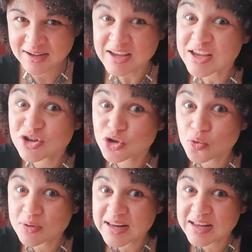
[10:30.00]
Yous
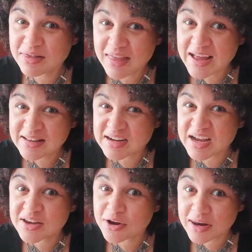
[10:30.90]
don't need that
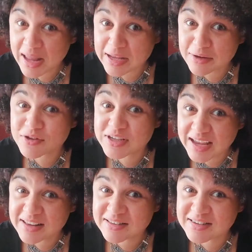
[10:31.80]
in your lives,
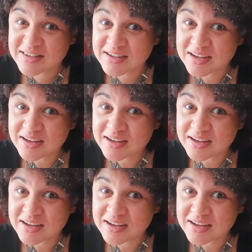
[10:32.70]
kids."